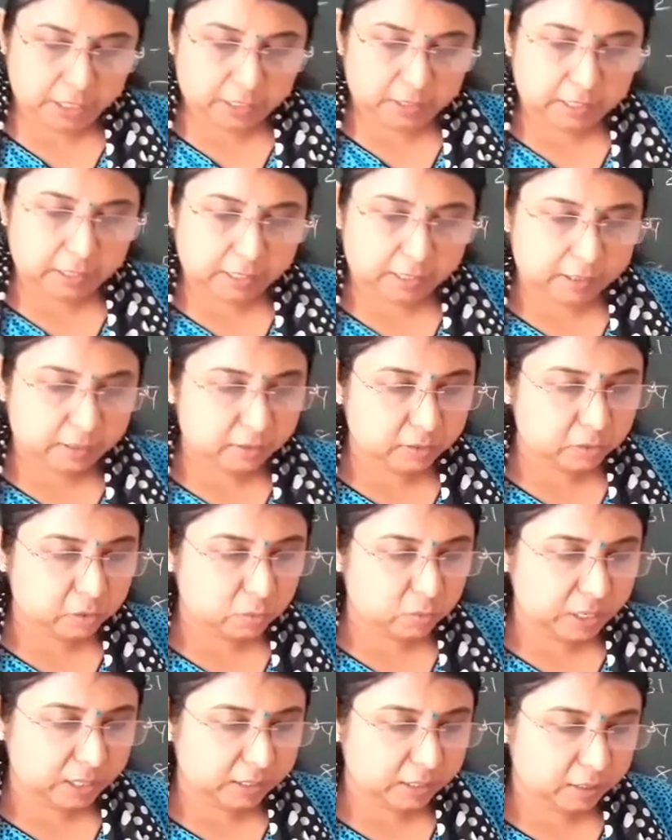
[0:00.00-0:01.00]
that is
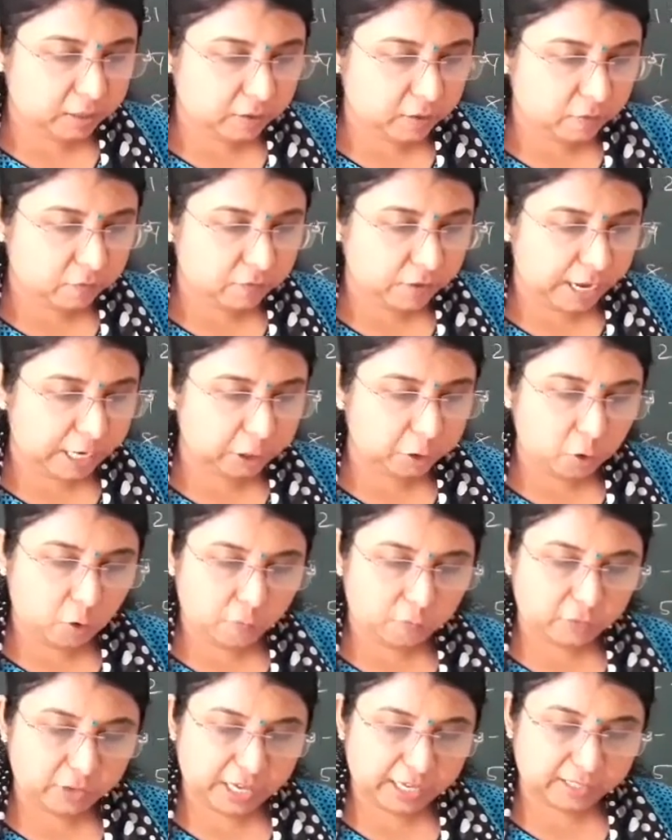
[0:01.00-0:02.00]
when the value
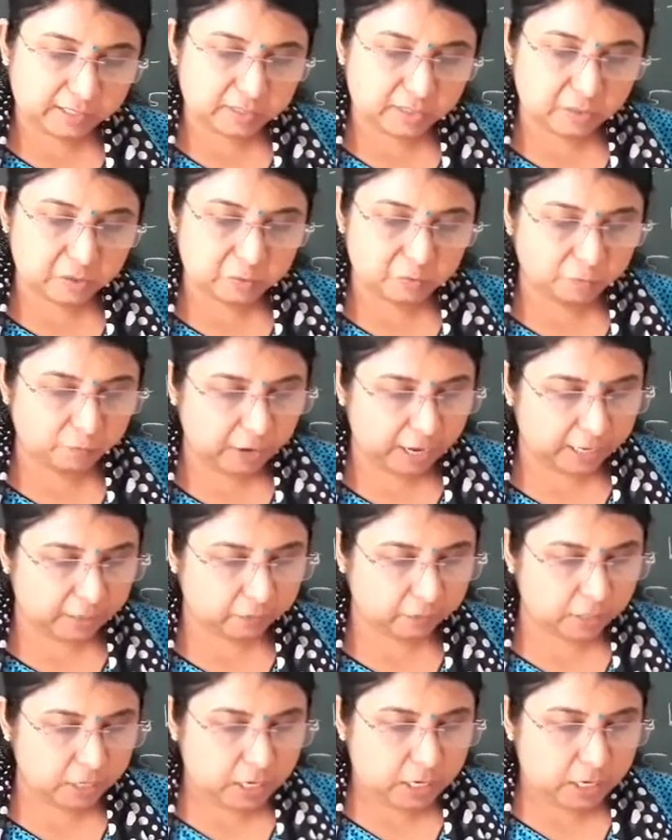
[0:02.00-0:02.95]
of x is 5,